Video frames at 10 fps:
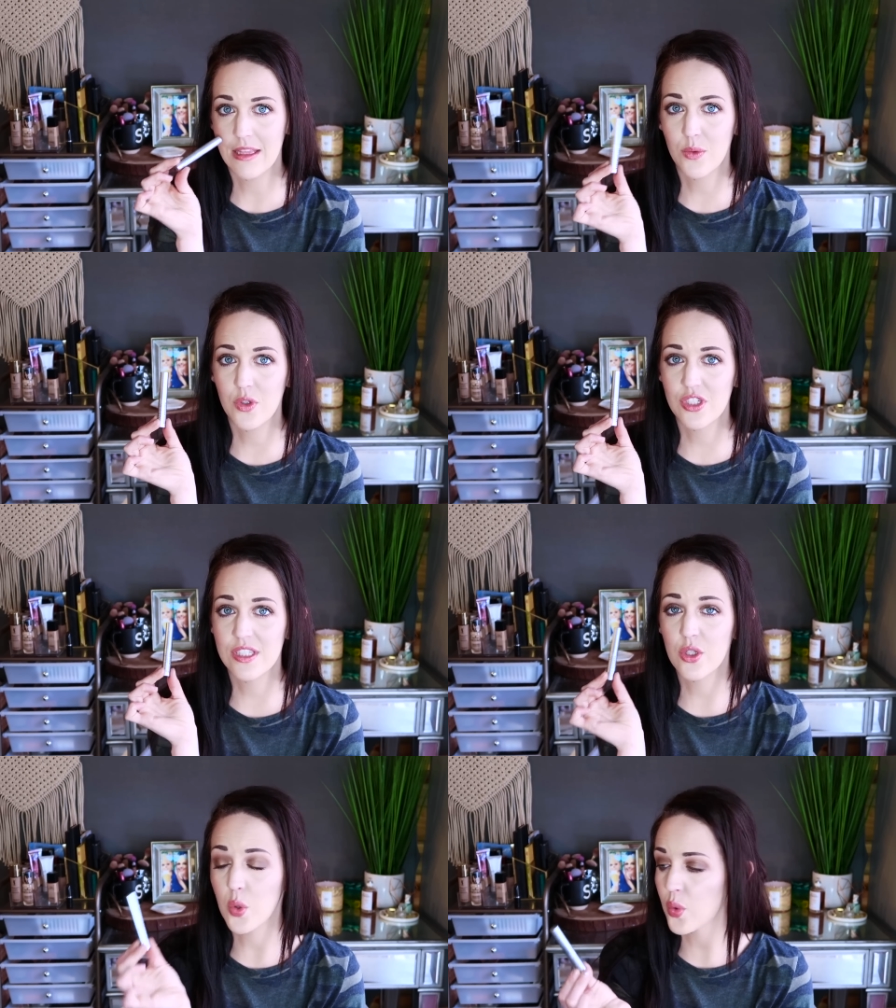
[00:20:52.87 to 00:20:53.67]
which
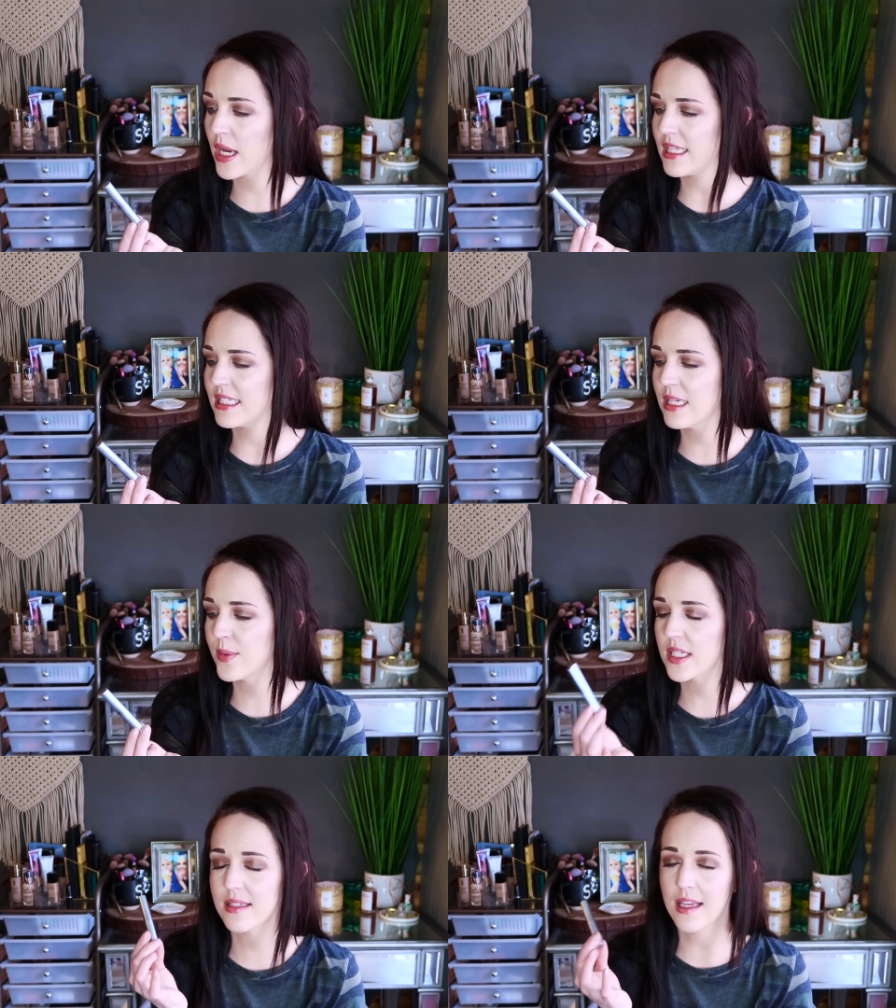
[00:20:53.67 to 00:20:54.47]
is crazy
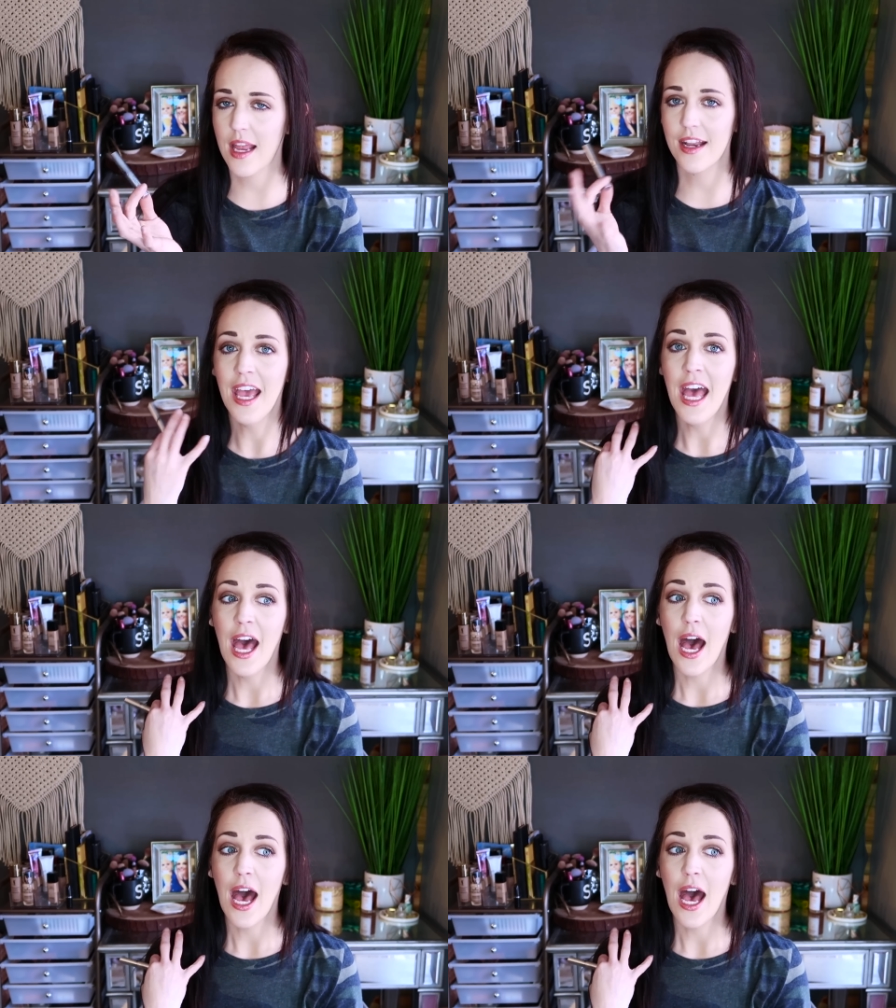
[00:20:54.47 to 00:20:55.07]
because again,